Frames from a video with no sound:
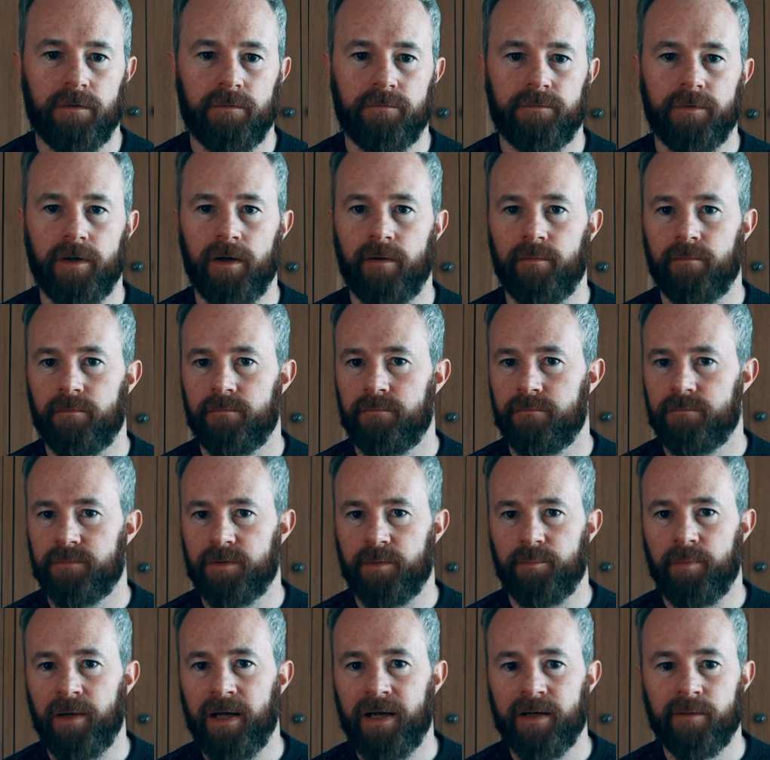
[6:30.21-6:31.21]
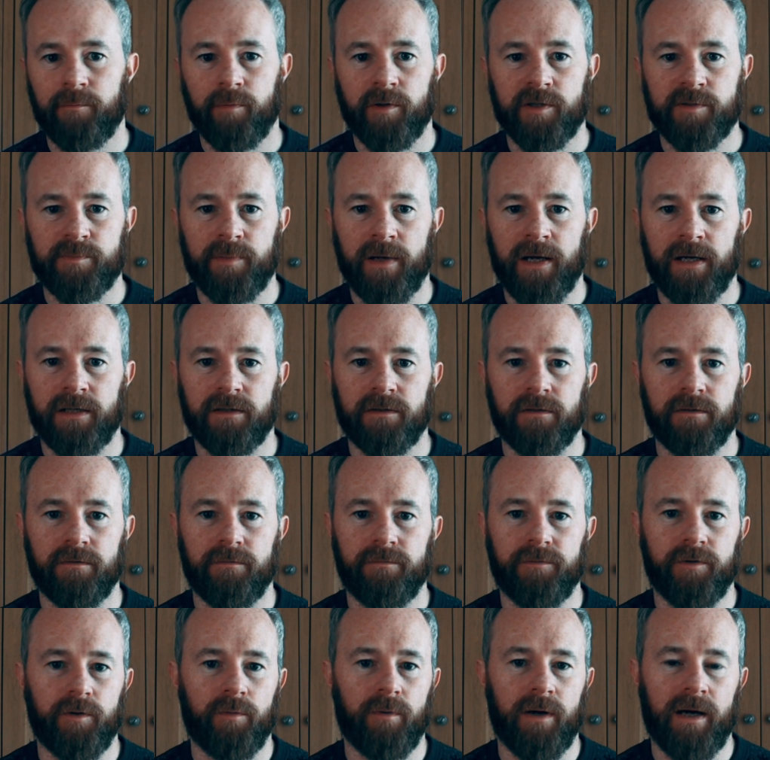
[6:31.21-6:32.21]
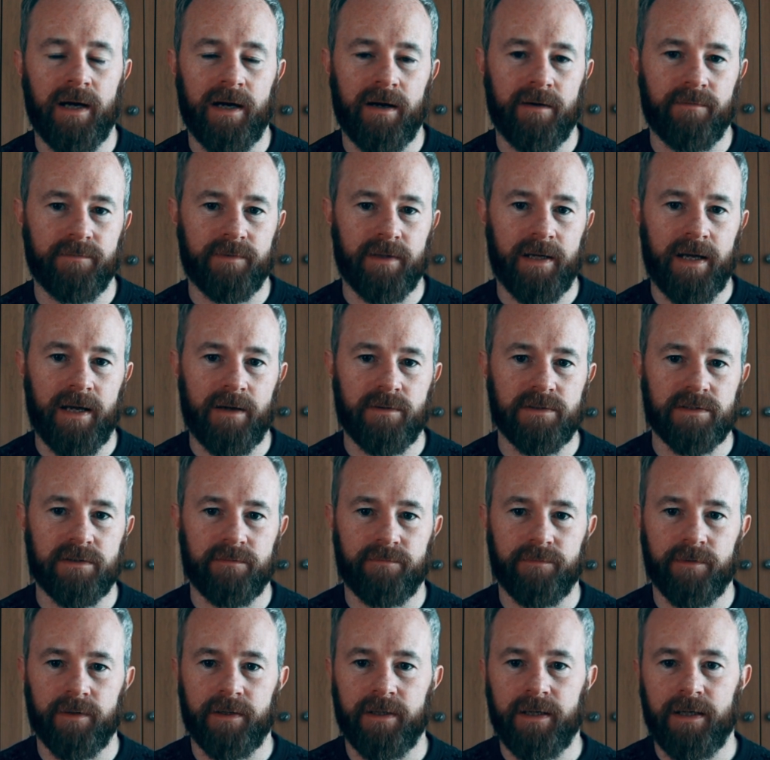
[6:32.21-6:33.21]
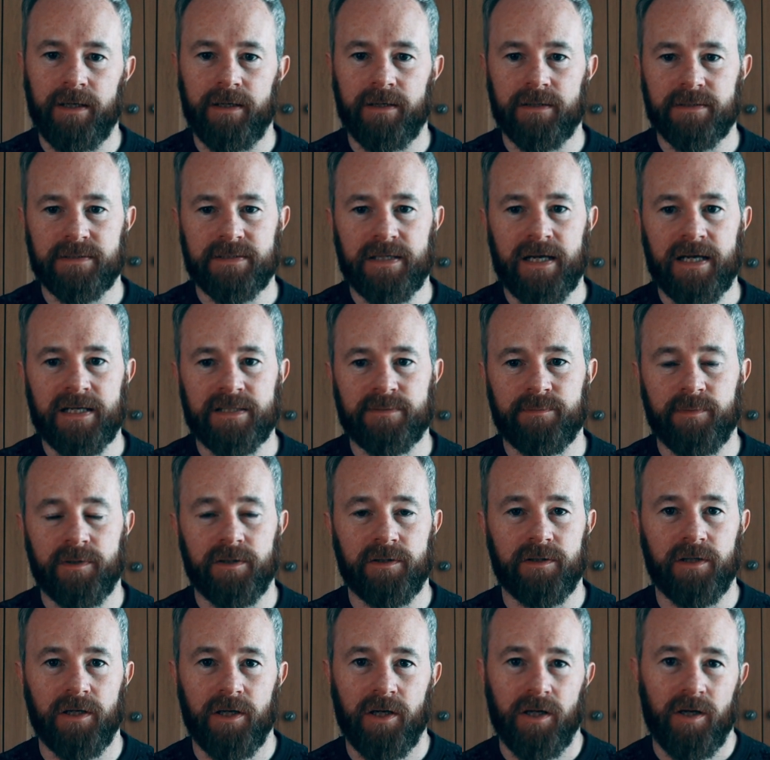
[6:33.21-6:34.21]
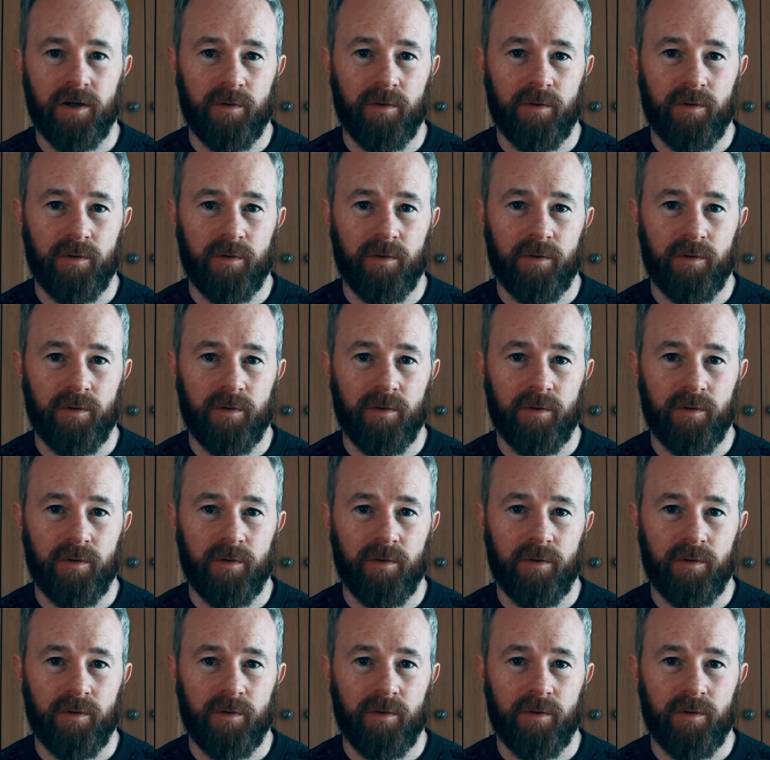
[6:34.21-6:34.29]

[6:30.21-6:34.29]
From the planning perspective, you have the housing for need assessment,